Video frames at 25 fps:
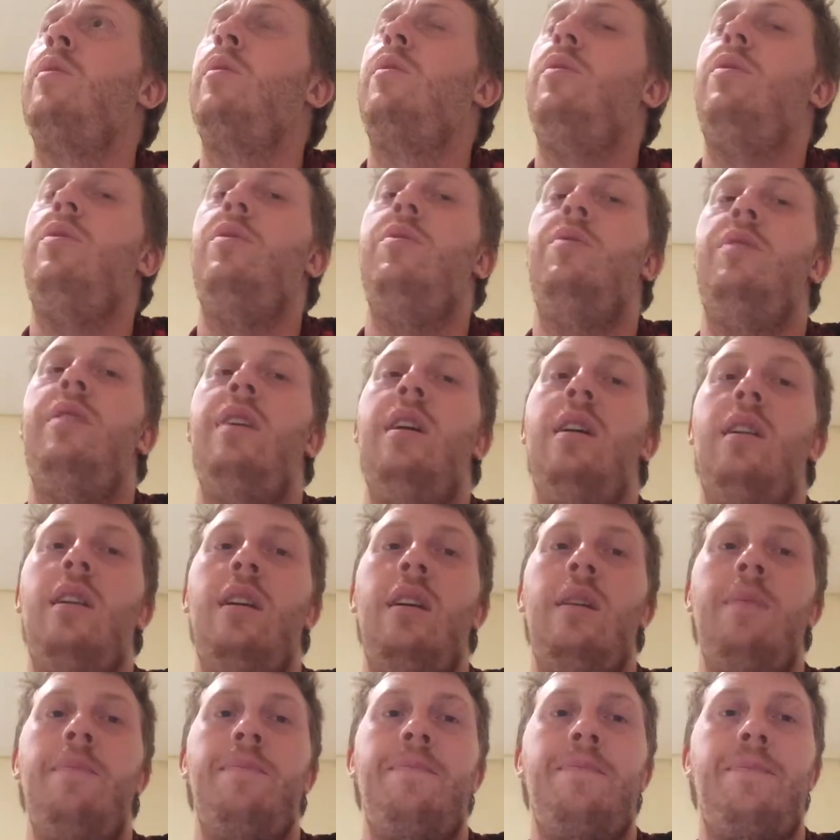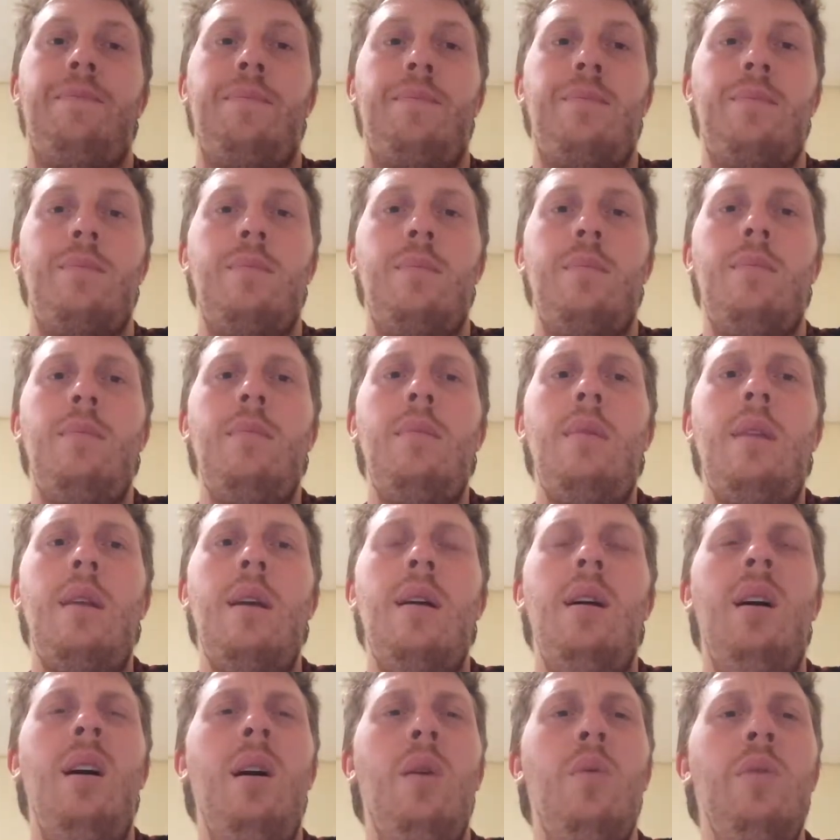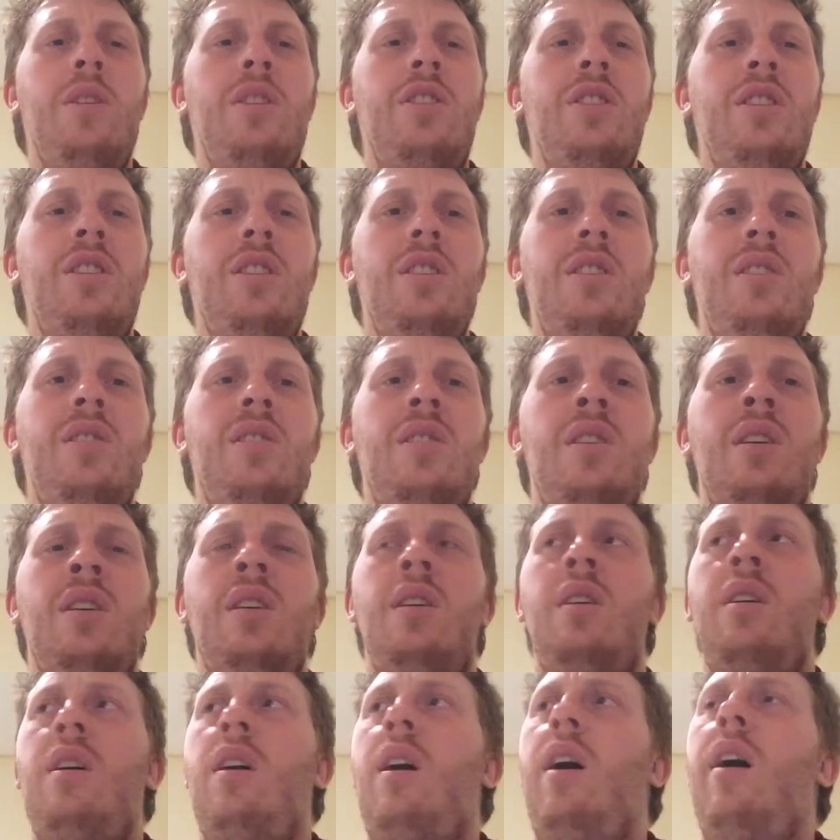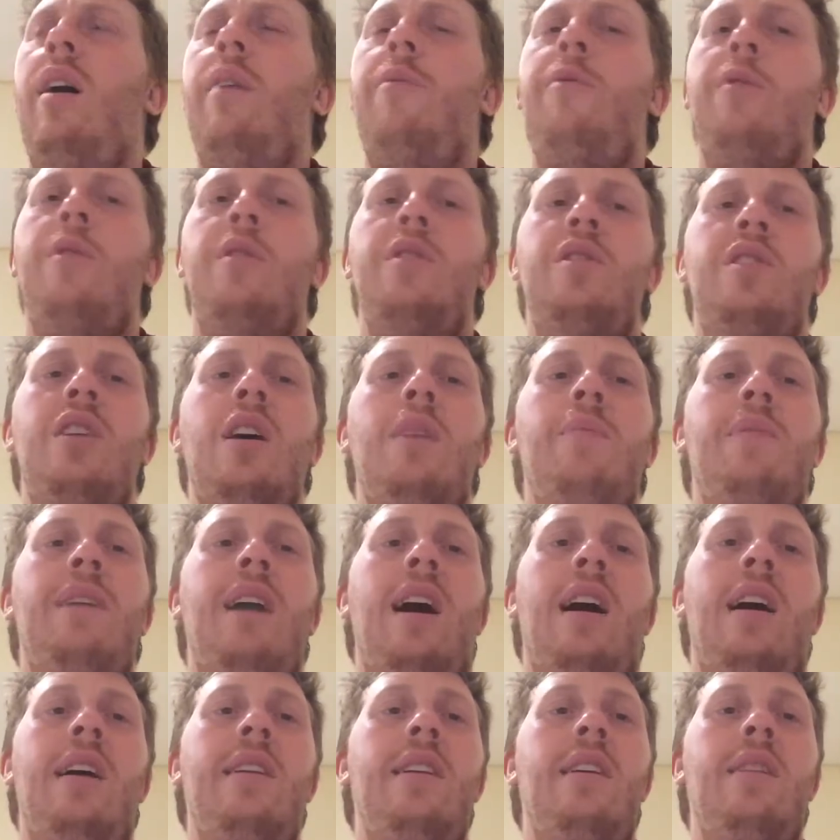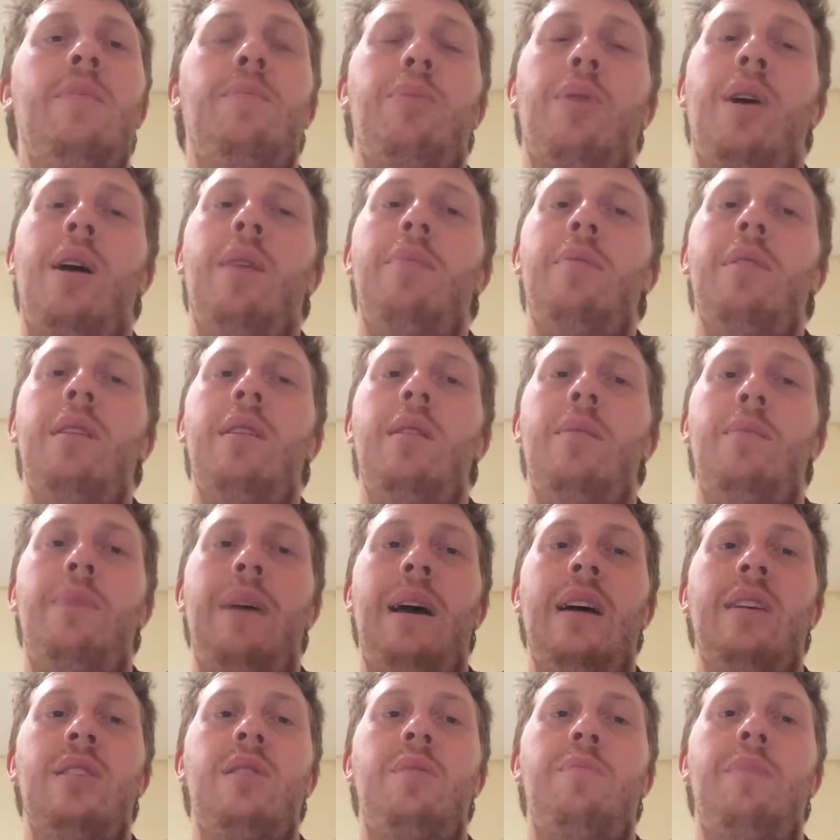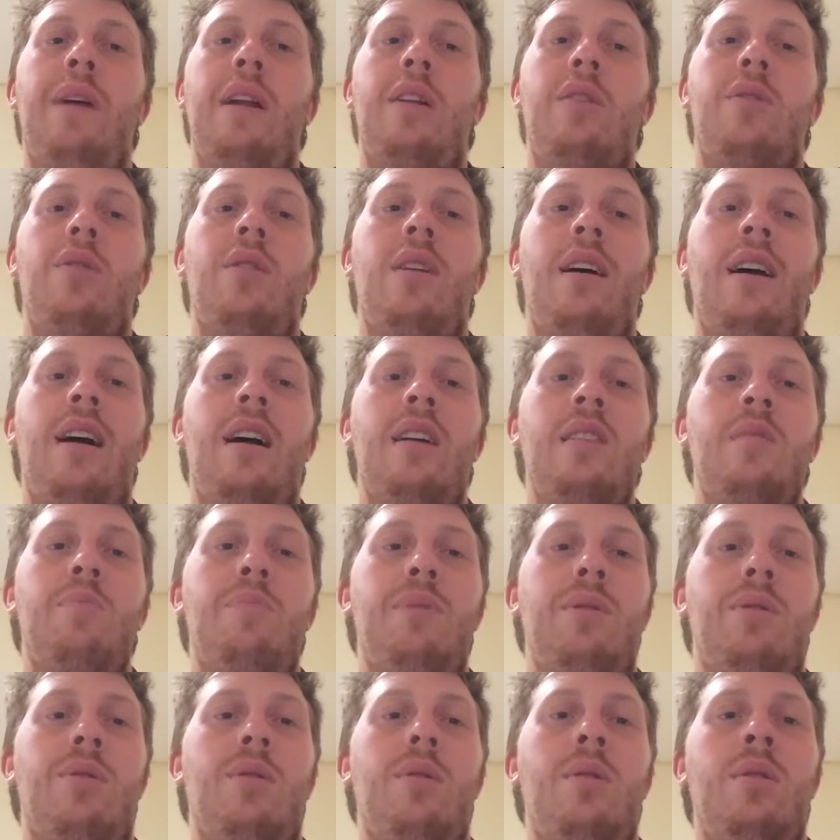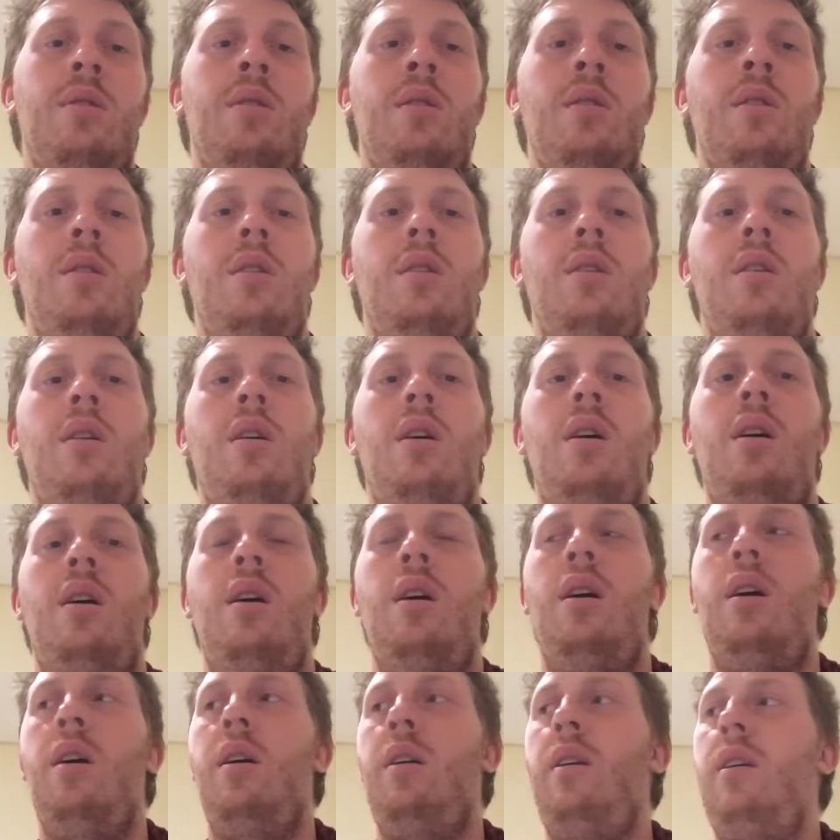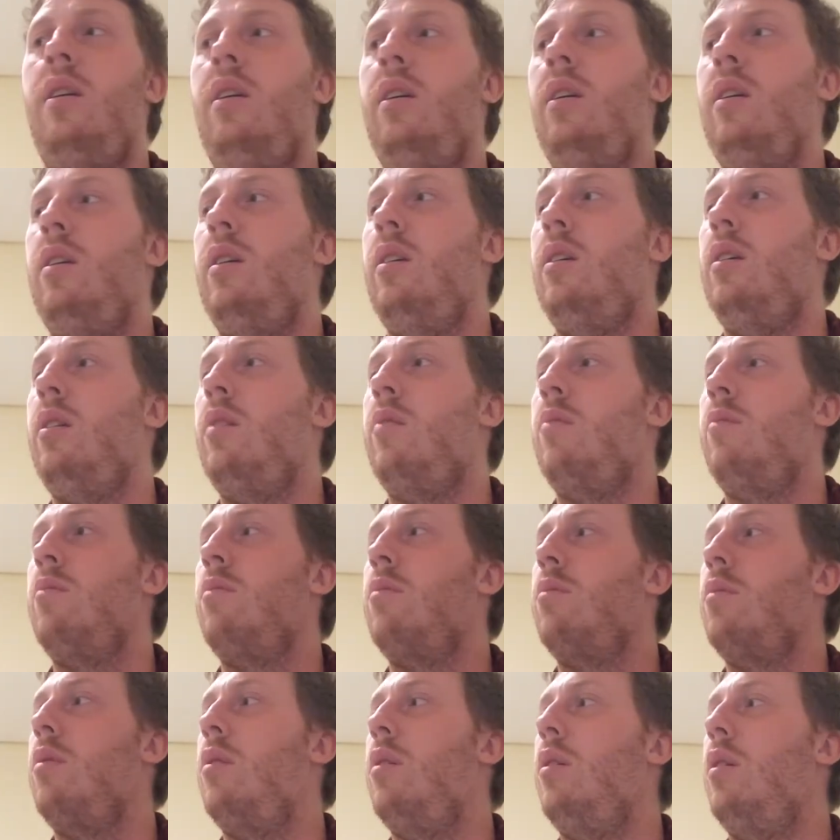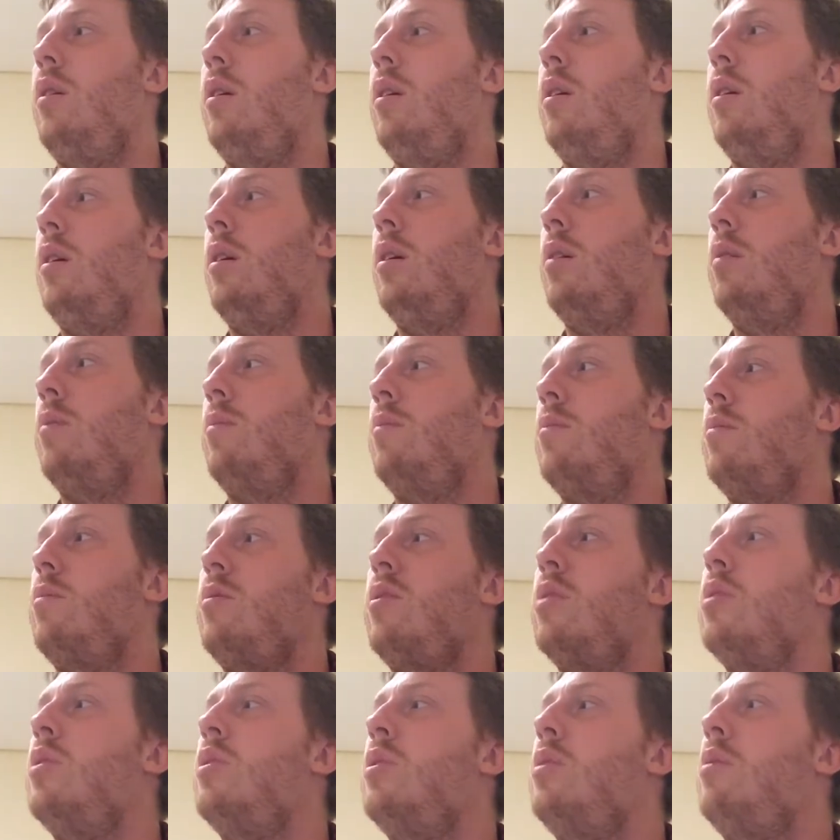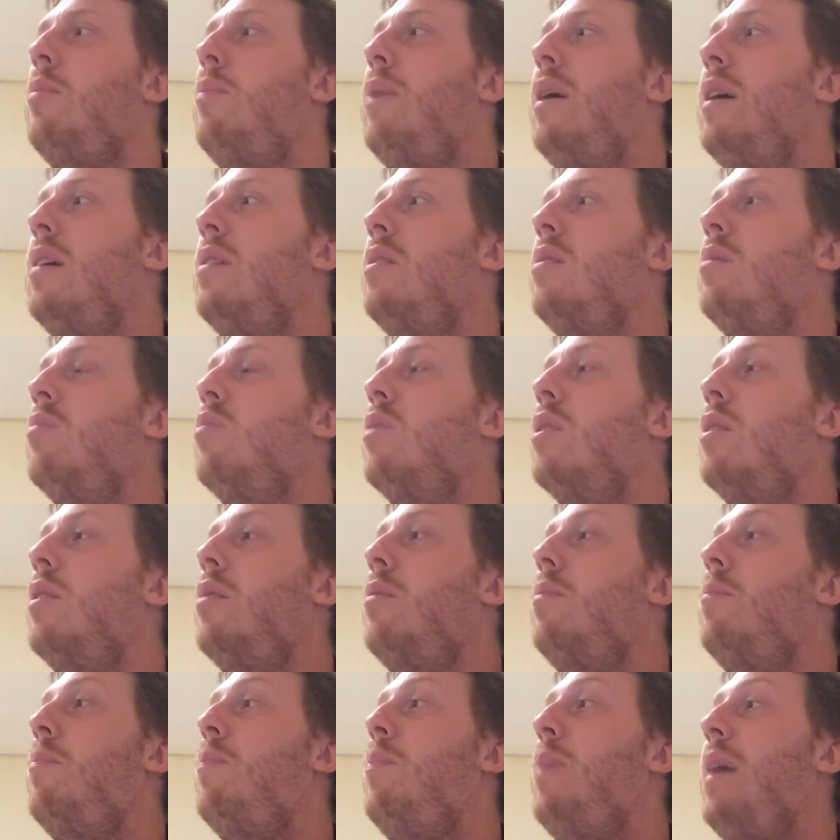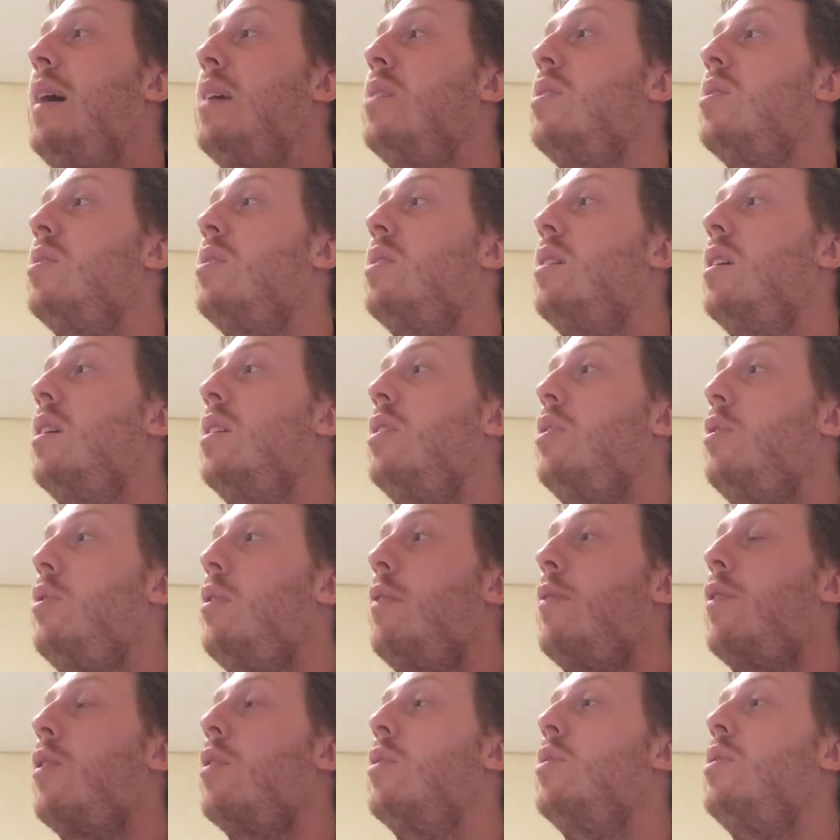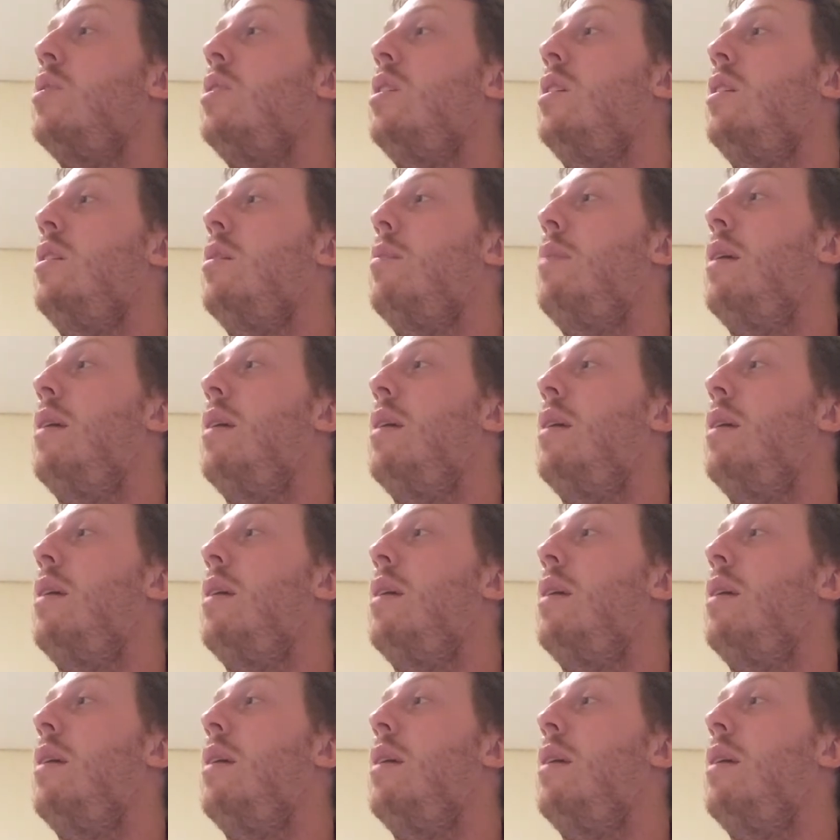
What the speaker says: New Delhi, which is for the subcontinent probably the best medical hospital in just the best university and the